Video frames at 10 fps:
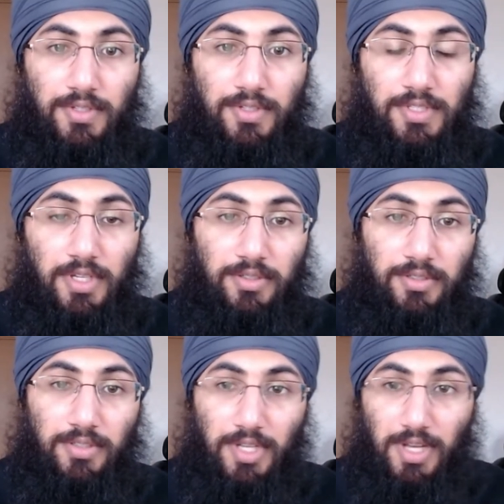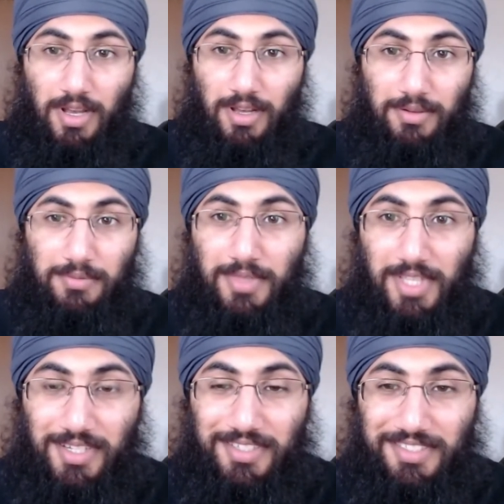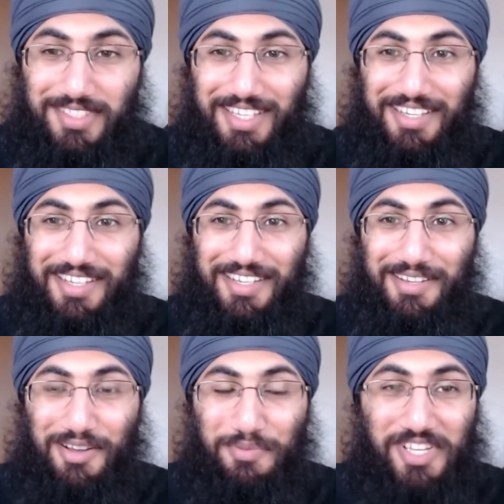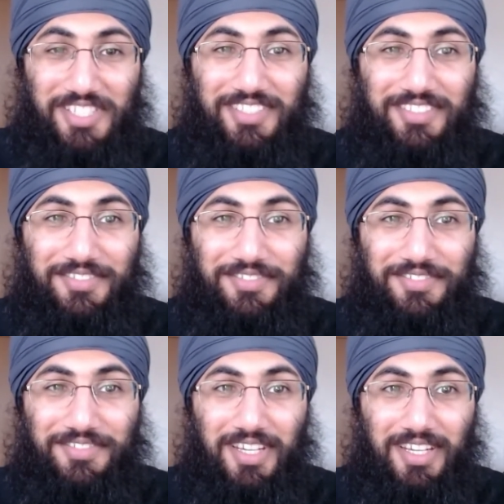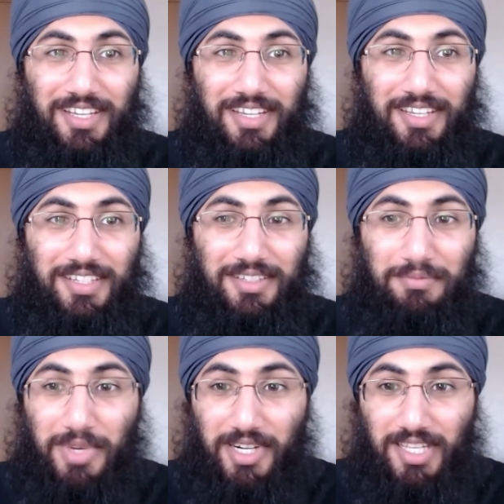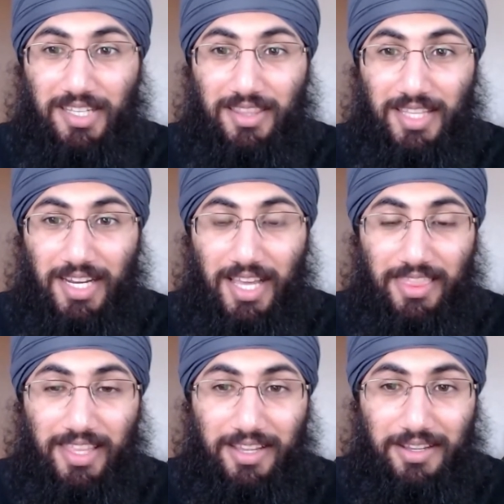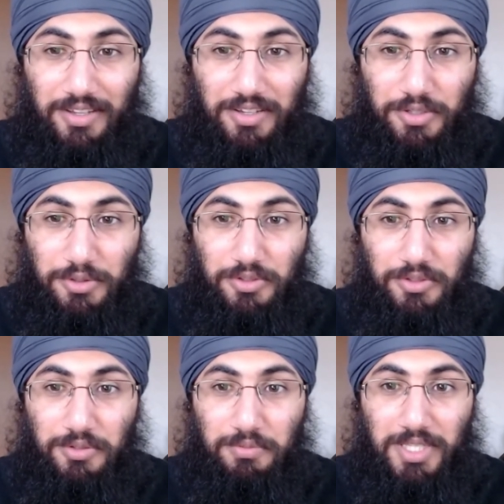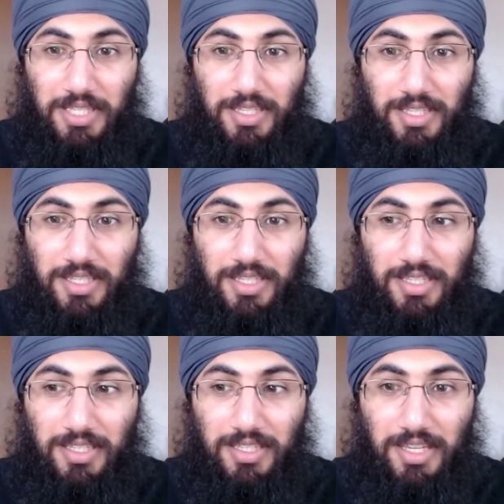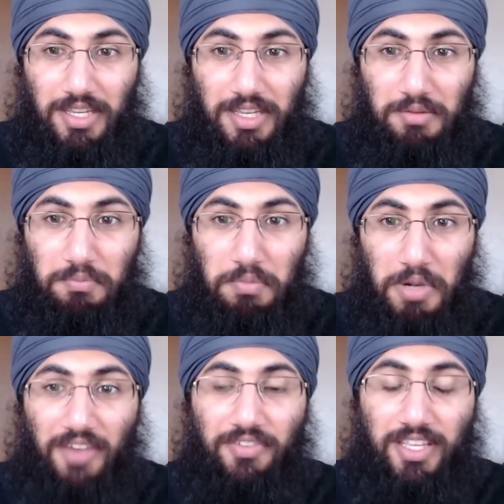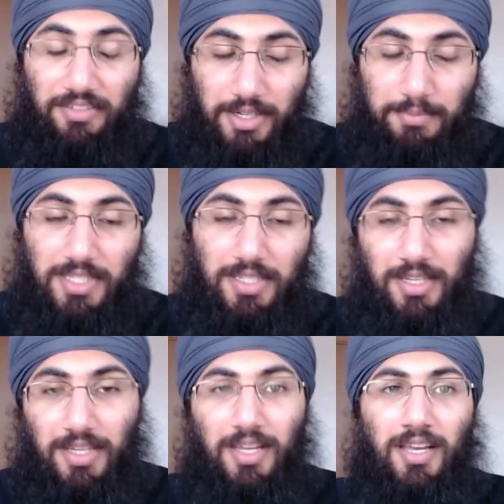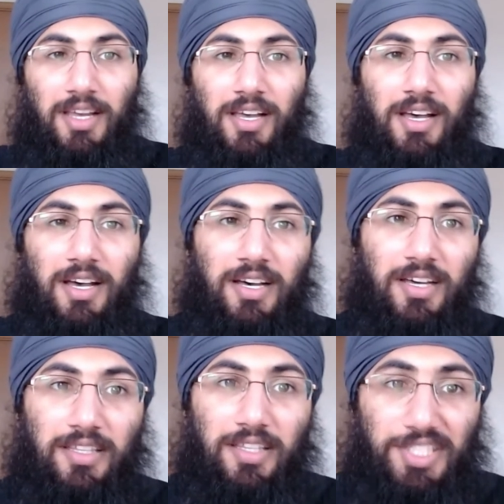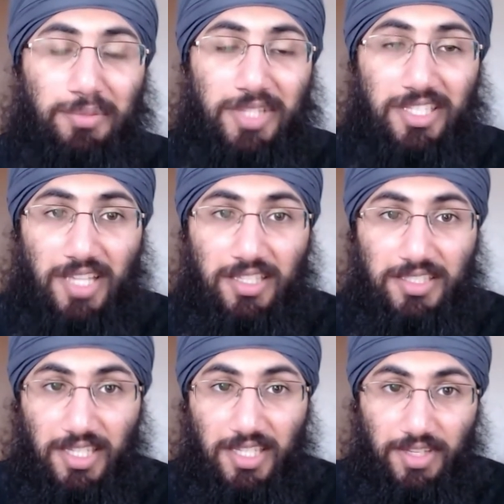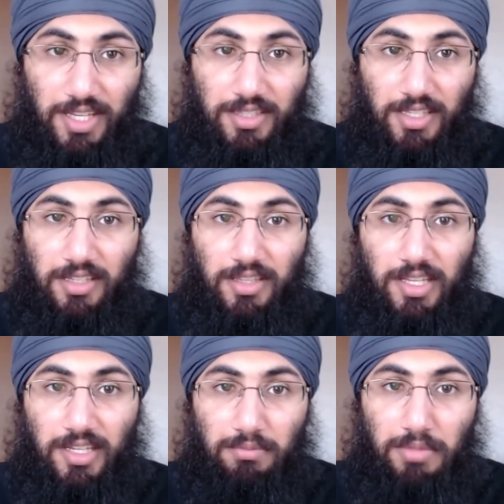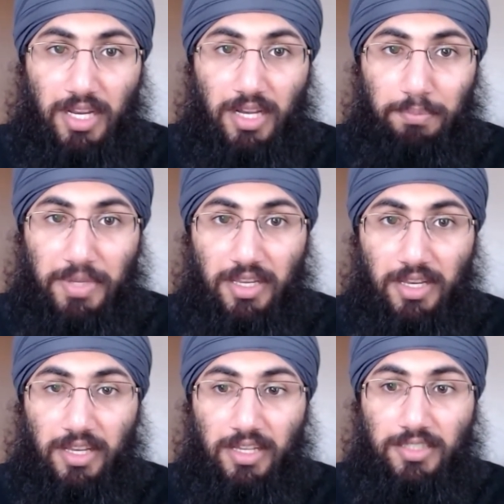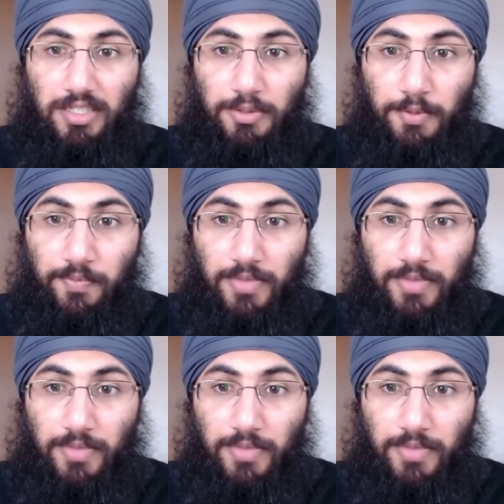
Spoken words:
So here's a piece of Barney that I think you'll be profiting from. The Shabad is Hansa Vek Tarandia Bagape Aya Chao.